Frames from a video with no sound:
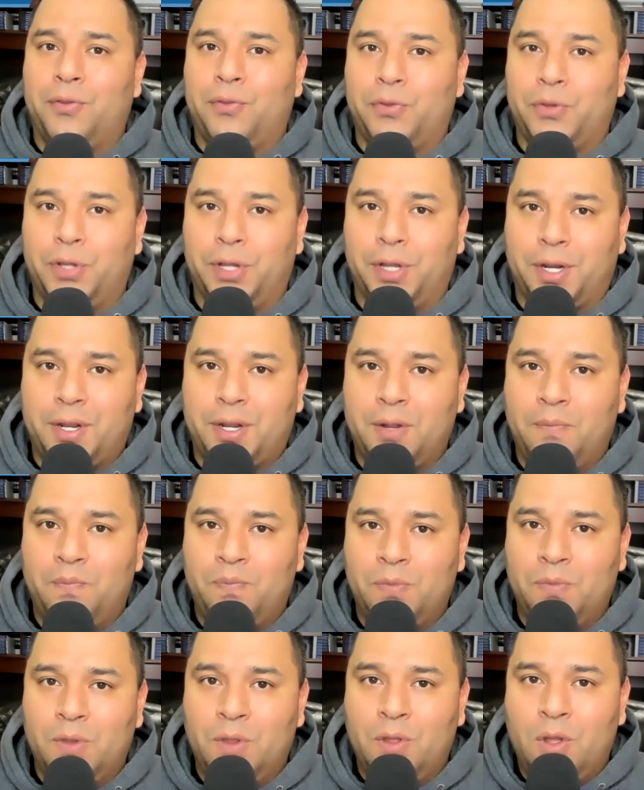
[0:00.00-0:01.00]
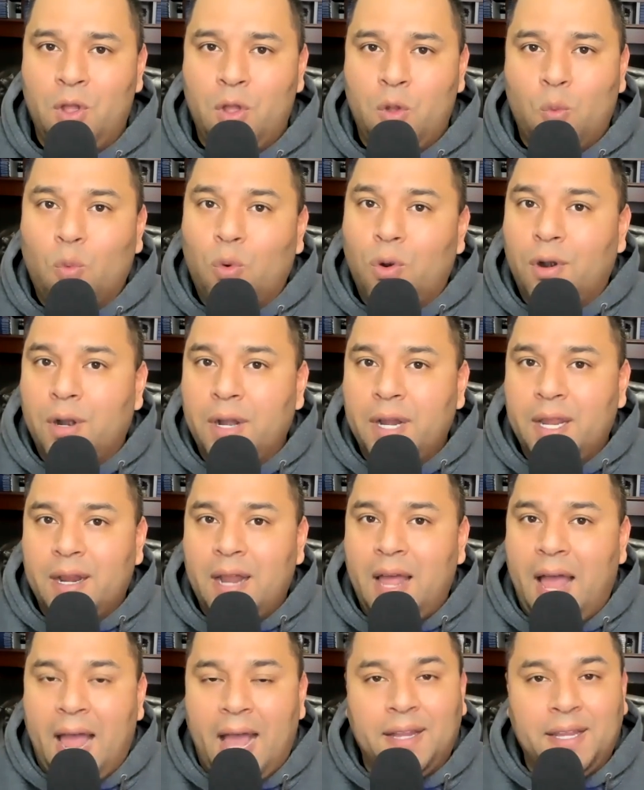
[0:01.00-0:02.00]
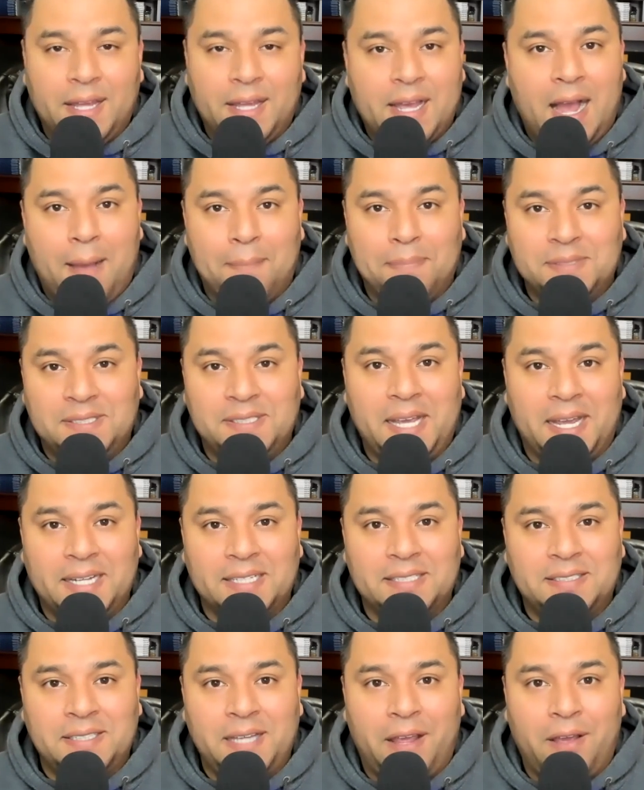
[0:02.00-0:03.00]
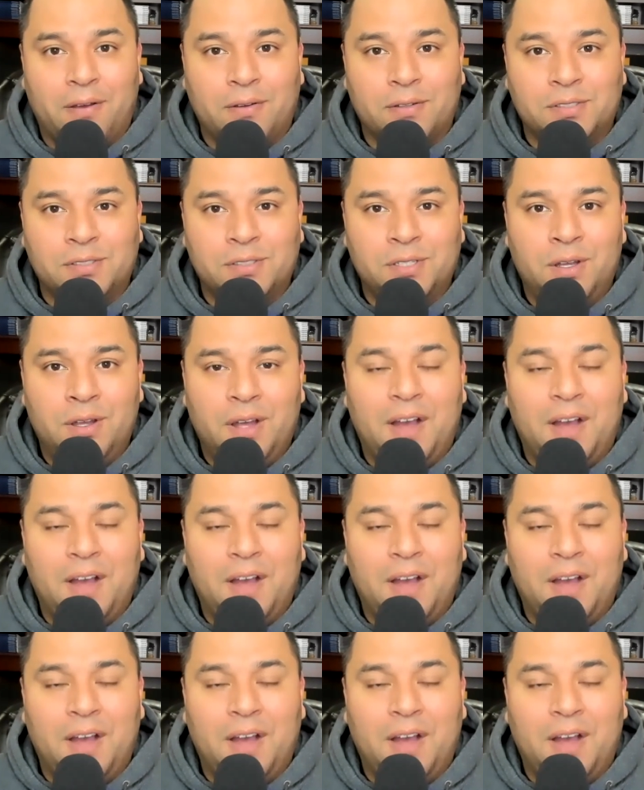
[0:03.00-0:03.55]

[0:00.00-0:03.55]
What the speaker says: Look, we're in highly compensated sales.